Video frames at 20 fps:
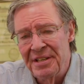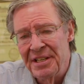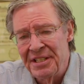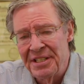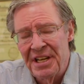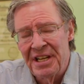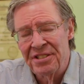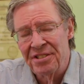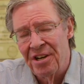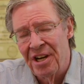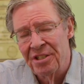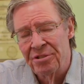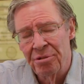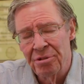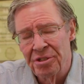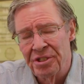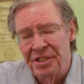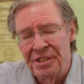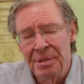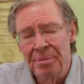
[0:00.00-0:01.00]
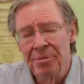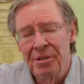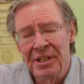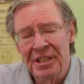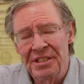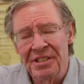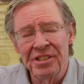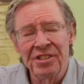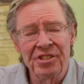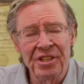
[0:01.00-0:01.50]
the testosterone
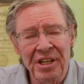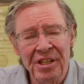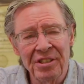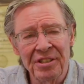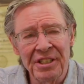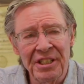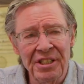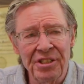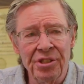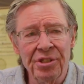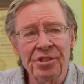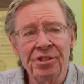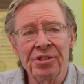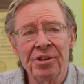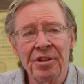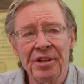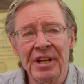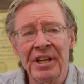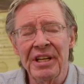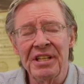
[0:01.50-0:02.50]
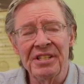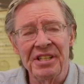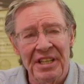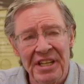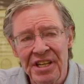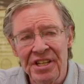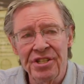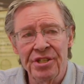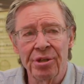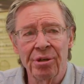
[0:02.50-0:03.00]
stimulates their genital tissues so that it's
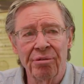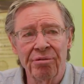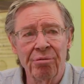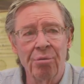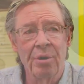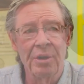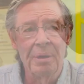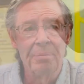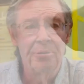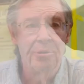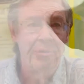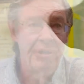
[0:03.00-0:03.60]
easier for them to